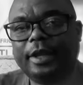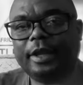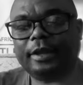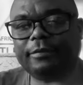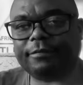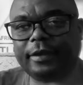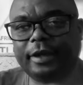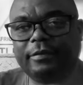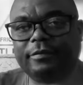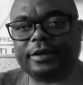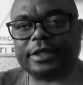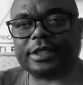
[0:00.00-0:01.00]
If
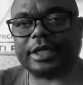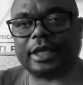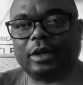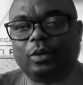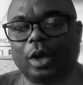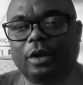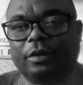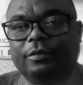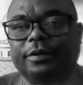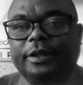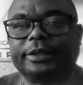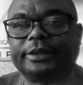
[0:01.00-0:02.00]
every single one of
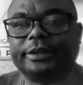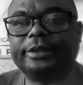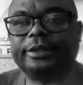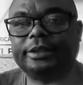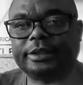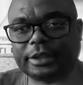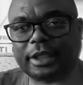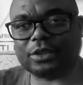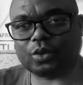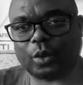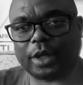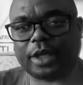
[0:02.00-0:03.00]
us
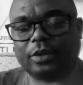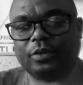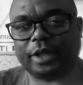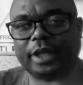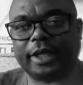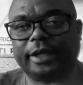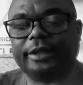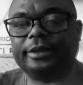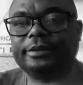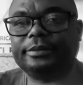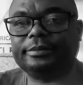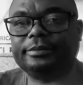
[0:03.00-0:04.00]
starts working where we are
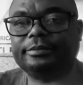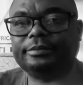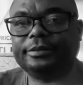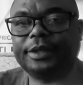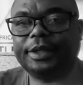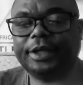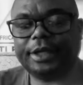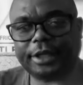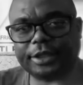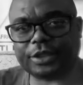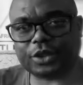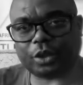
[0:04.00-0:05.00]

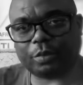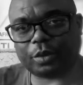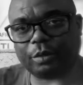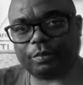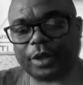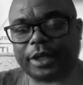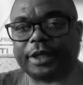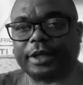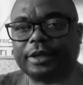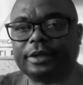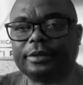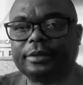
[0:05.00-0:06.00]
and stop complaining,
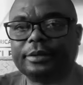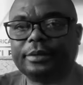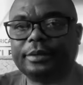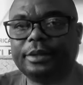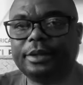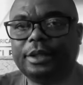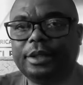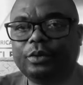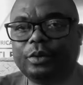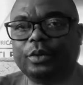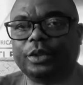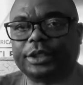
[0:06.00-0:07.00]

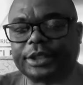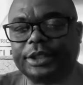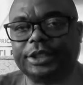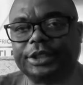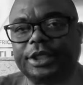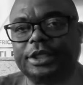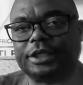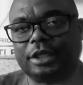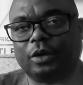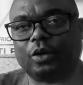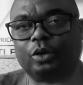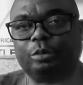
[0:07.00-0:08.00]
we will see change in
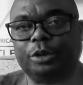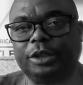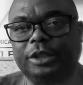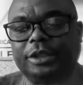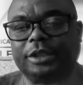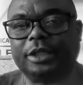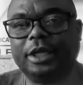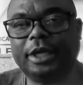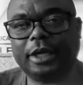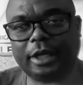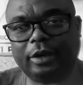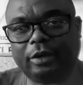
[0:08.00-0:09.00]
our communities
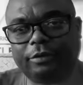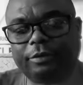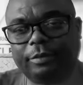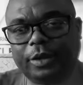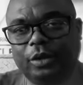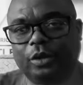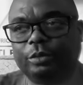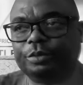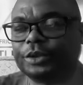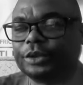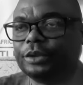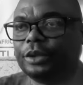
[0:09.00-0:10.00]
and our family
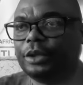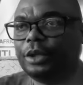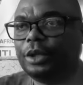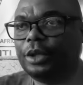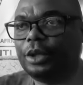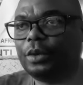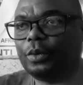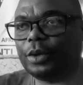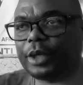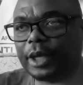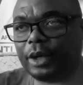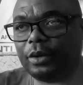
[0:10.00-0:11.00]
homes. We
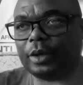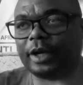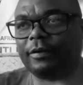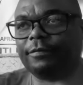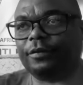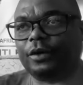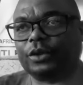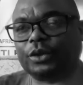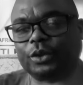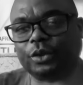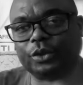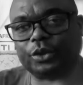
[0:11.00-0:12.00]
cannot afford to
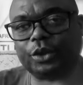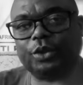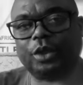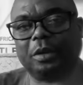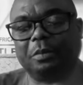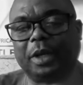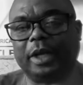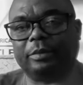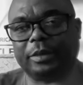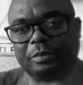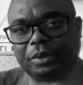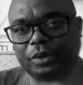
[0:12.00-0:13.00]
continually blame
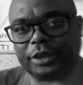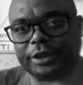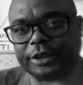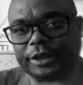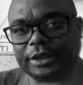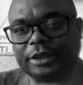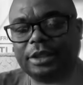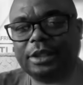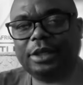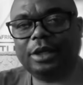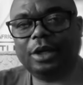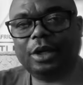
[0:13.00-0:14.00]
the police,
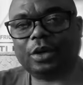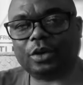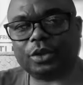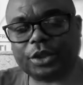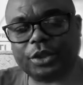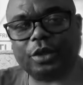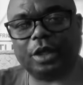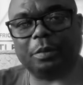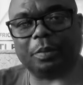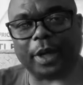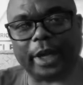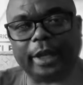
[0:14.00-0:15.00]
continually
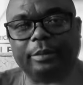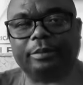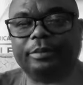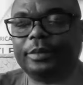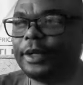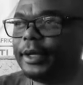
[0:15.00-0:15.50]
blame